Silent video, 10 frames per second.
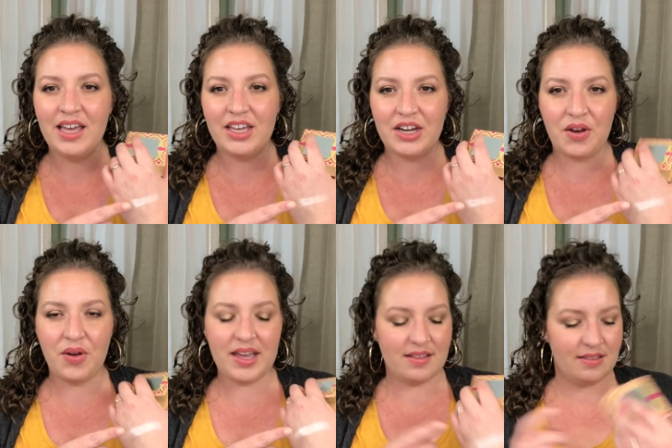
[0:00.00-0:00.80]
you know,
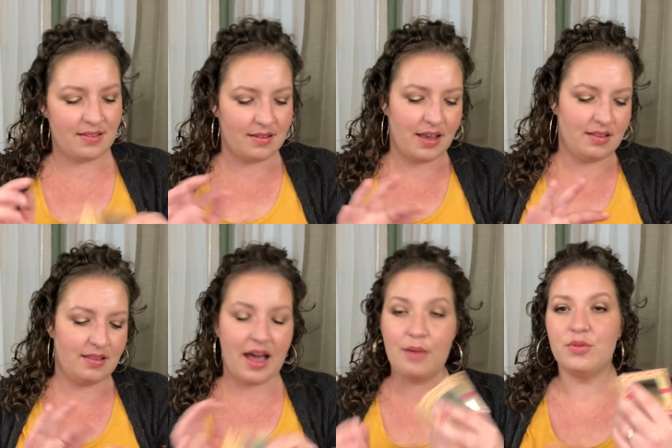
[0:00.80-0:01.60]
it's it's
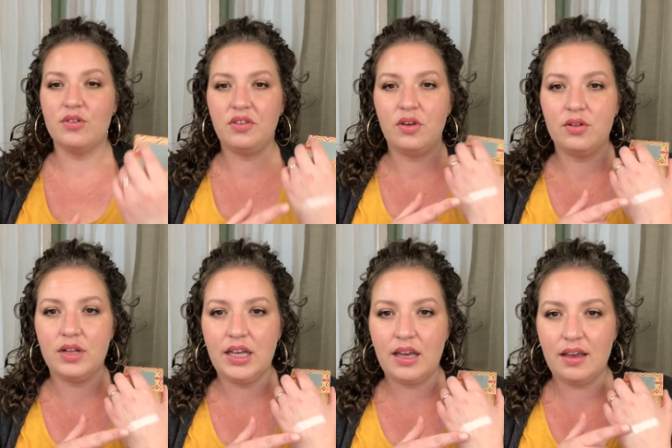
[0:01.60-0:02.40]

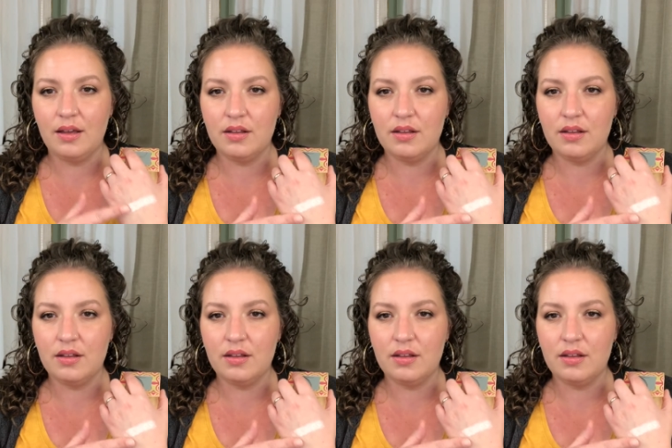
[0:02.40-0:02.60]
absolutely